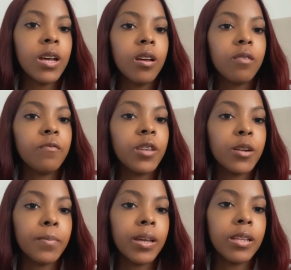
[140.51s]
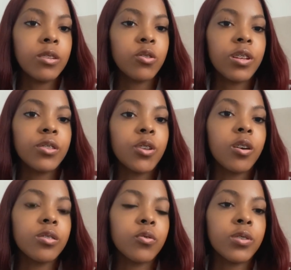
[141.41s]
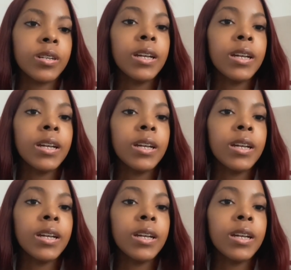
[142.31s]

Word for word: of their opinions or their thoughts or